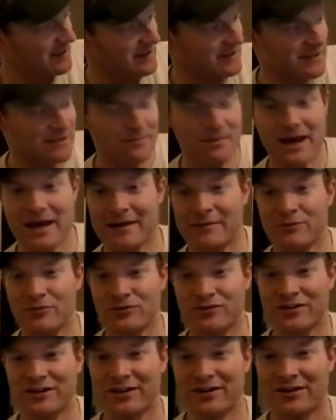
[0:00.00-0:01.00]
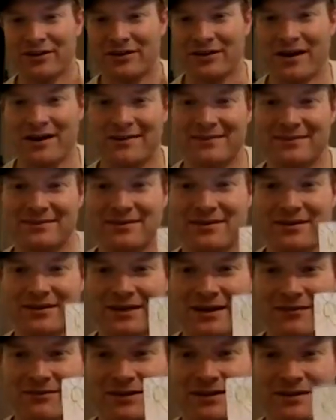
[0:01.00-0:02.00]
some animals here, nice
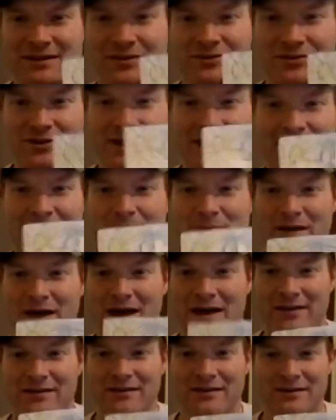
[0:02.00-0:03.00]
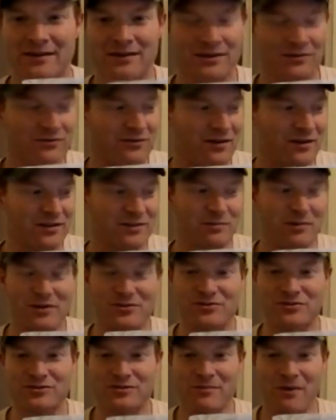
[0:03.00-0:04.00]
sun and everything. So I keep that very
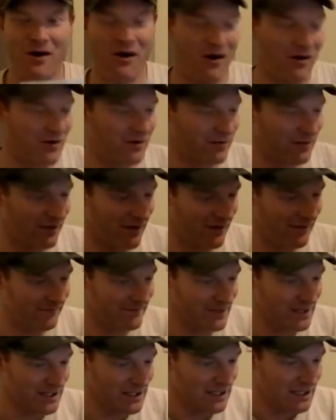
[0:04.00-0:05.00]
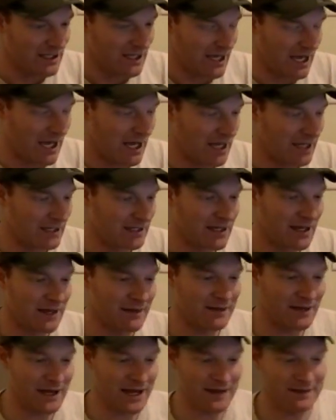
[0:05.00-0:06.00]
special to my heart there. And
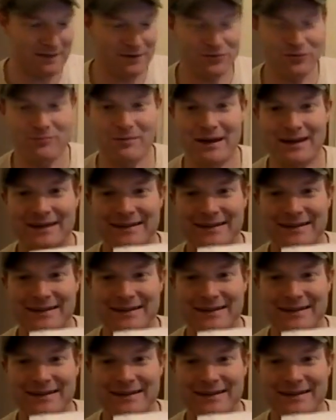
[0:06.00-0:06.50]
then I got this from my